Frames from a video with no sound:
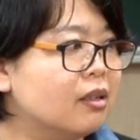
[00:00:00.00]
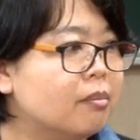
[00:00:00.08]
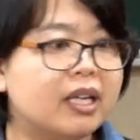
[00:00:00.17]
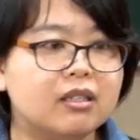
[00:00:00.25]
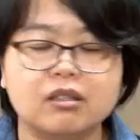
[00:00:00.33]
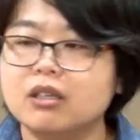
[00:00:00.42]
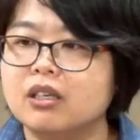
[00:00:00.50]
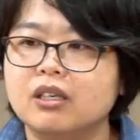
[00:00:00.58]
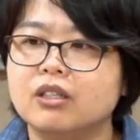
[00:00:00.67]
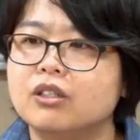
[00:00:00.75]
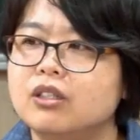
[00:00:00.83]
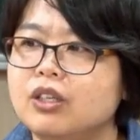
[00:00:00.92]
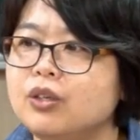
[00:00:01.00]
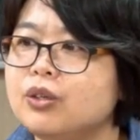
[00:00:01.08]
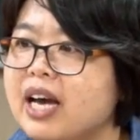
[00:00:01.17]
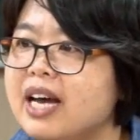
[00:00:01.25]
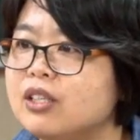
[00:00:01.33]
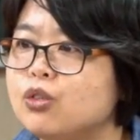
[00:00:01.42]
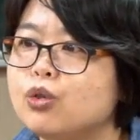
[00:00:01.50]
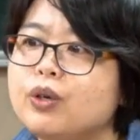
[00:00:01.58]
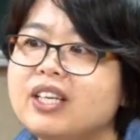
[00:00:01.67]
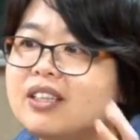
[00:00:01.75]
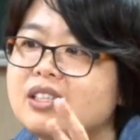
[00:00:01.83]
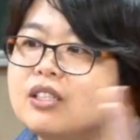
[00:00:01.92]
But do you guys
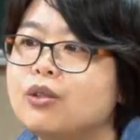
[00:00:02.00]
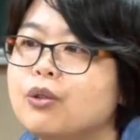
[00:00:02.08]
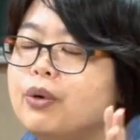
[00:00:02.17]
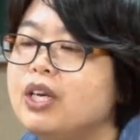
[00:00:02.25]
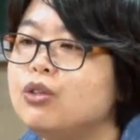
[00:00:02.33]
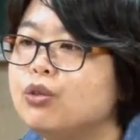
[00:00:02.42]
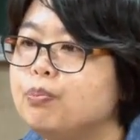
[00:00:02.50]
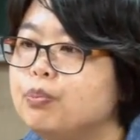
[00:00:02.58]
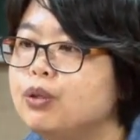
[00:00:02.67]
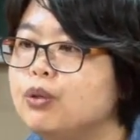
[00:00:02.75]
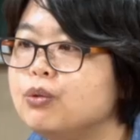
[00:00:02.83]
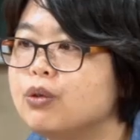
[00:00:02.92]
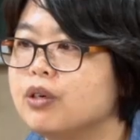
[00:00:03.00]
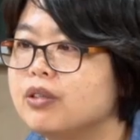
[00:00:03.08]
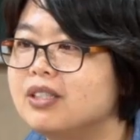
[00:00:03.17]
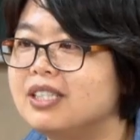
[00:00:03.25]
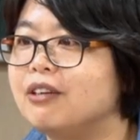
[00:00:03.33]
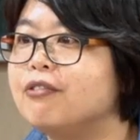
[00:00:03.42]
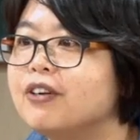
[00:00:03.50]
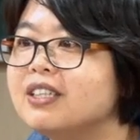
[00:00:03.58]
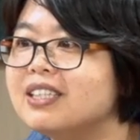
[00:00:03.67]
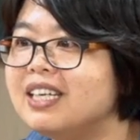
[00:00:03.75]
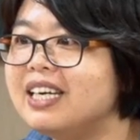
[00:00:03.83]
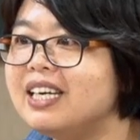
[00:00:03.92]
treat these three plurals
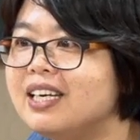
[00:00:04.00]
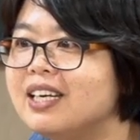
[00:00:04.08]
differently?